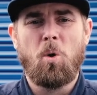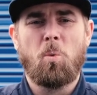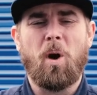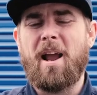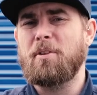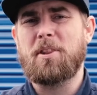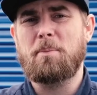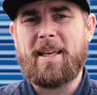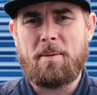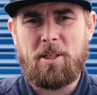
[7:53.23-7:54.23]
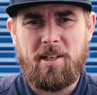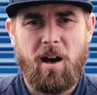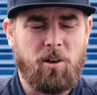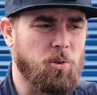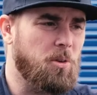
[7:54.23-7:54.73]
where everything became a
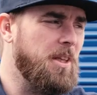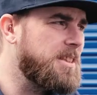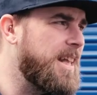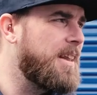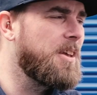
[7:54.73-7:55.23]
dongle and this, that, and the